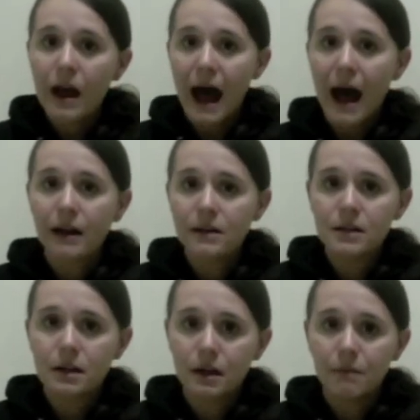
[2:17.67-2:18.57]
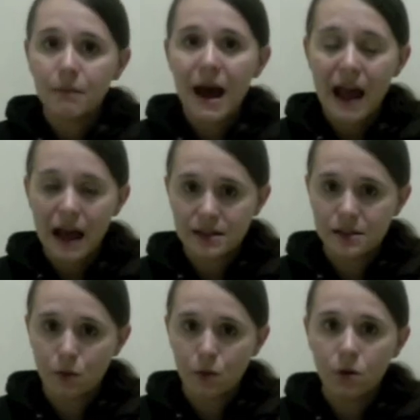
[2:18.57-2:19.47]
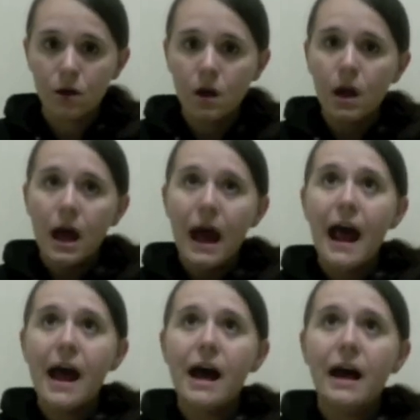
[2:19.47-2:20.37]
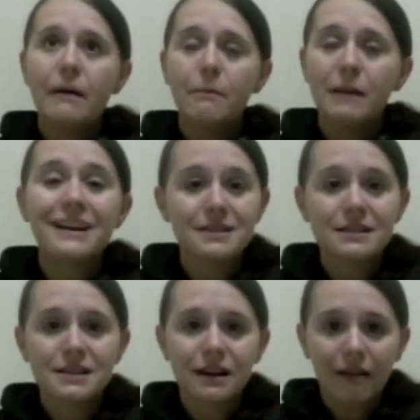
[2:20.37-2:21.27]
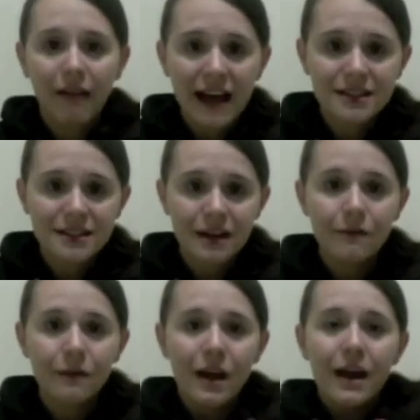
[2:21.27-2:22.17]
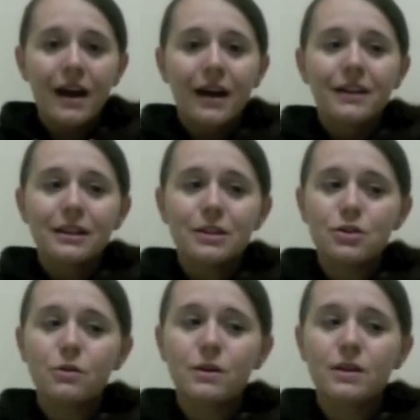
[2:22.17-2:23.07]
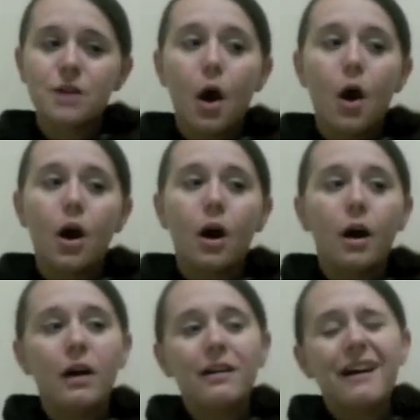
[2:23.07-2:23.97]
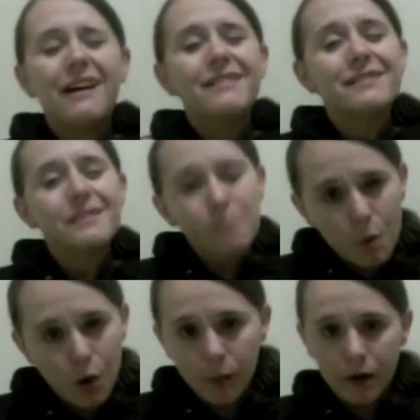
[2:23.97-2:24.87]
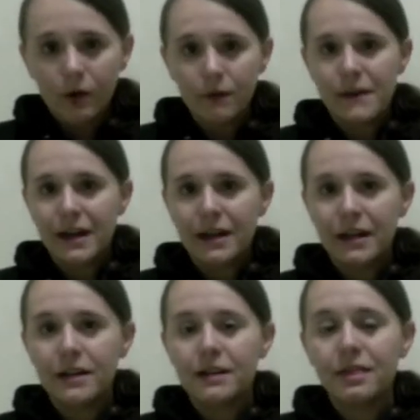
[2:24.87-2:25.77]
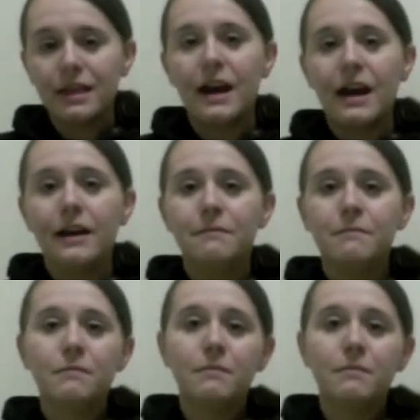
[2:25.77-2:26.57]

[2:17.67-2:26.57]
at my S school, and because it's an elective, the students are more motivated than